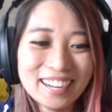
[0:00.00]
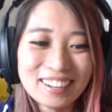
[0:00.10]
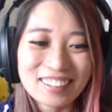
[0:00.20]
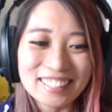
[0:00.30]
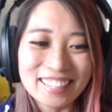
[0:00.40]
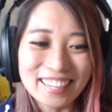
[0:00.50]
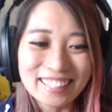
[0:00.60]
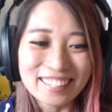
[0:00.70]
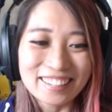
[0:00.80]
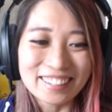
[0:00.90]
within
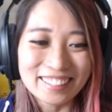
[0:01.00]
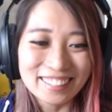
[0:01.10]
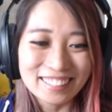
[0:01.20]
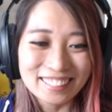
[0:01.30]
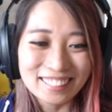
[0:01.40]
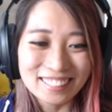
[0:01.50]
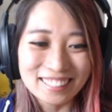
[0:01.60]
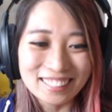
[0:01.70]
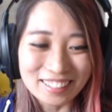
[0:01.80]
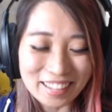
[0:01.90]
the
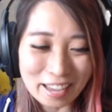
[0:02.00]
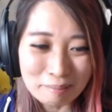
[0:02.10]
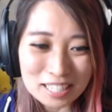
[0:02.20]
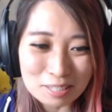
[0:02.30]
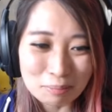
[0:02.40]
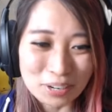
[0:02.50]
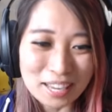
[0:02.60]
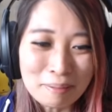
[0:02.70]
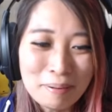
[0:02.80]
your name is Weave?